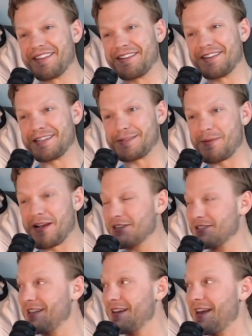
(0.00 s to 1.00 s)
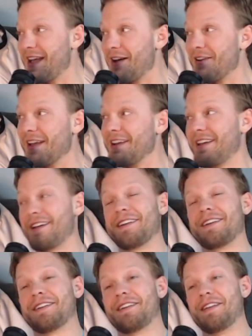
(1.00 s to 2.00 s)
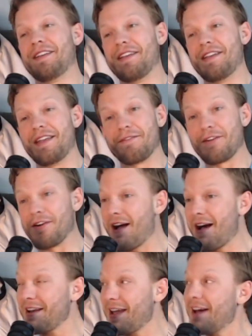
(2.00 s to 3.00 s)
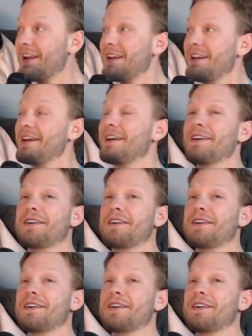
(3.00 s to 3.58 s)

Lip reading: especially down under. And if they're not down under,